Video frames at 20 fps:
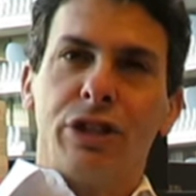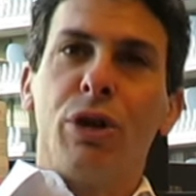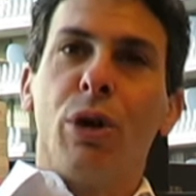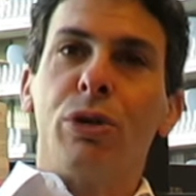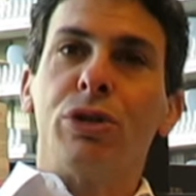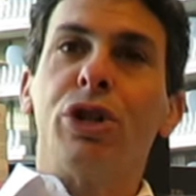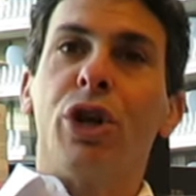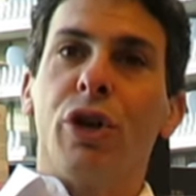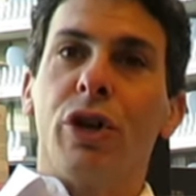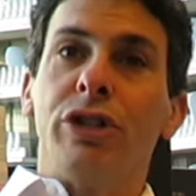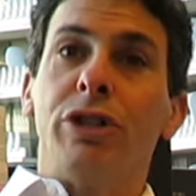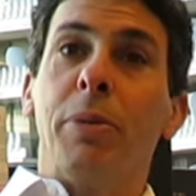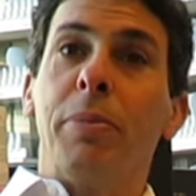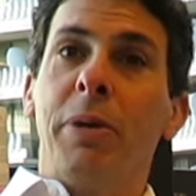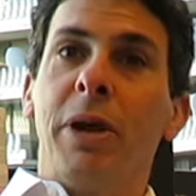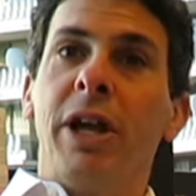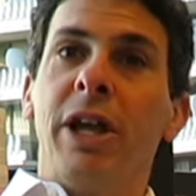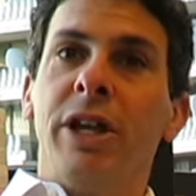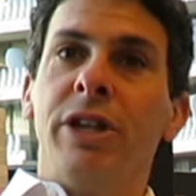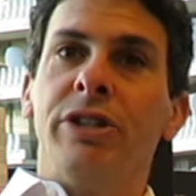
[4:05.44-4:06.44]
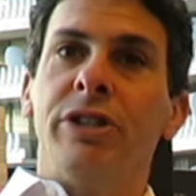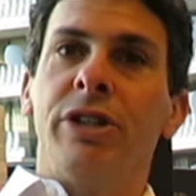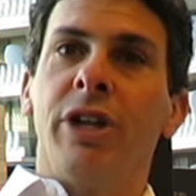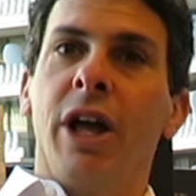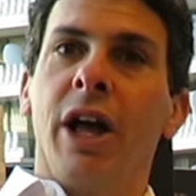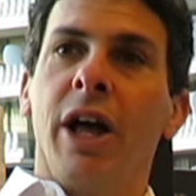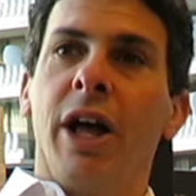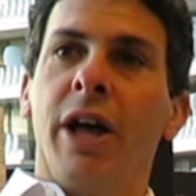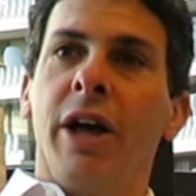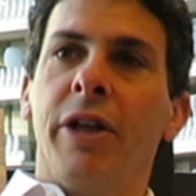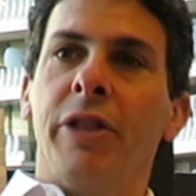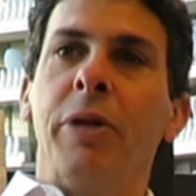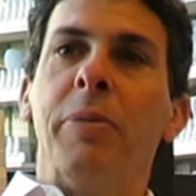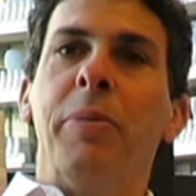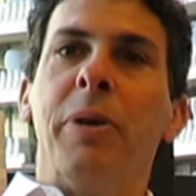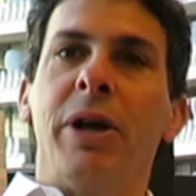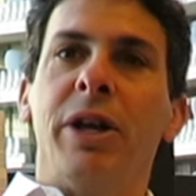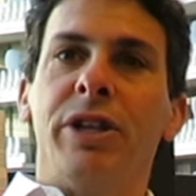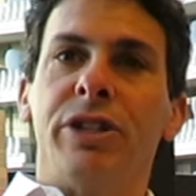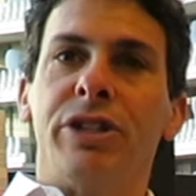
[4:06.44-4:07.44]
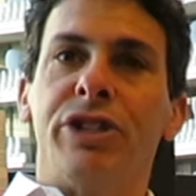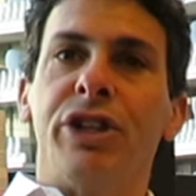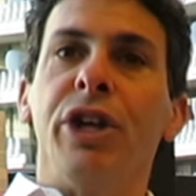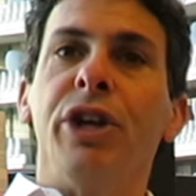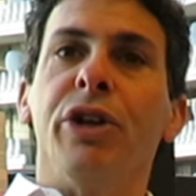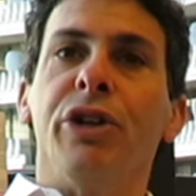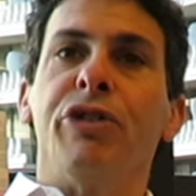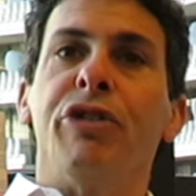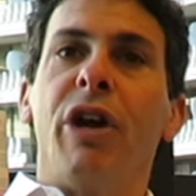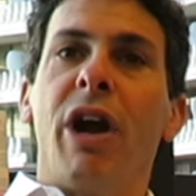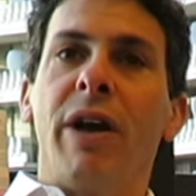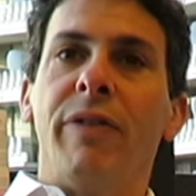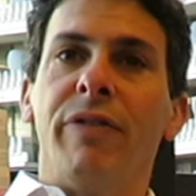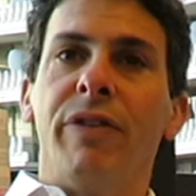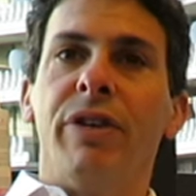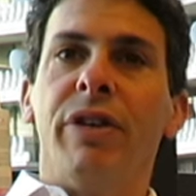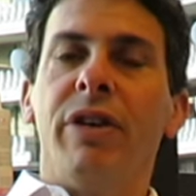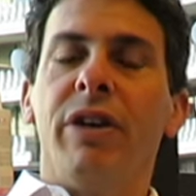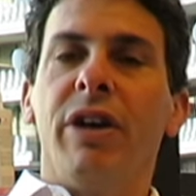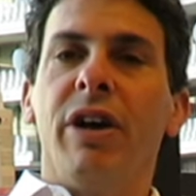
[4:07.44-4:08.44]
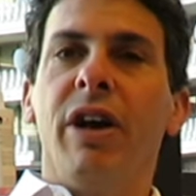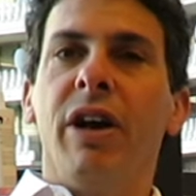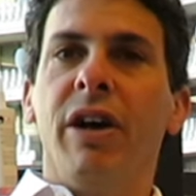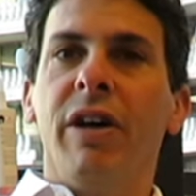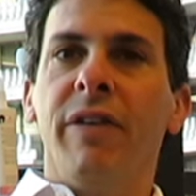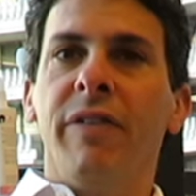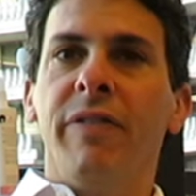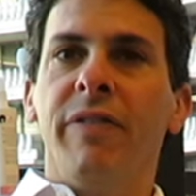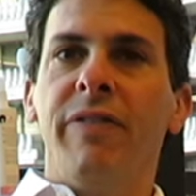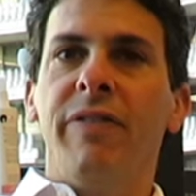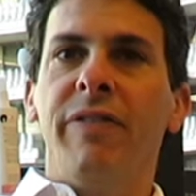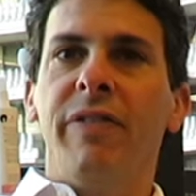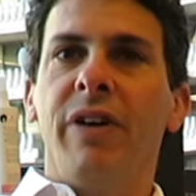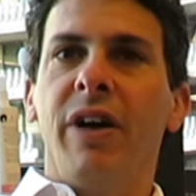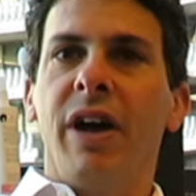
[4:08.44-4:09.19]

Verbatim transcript: social is a, is uh, the biggest single driver of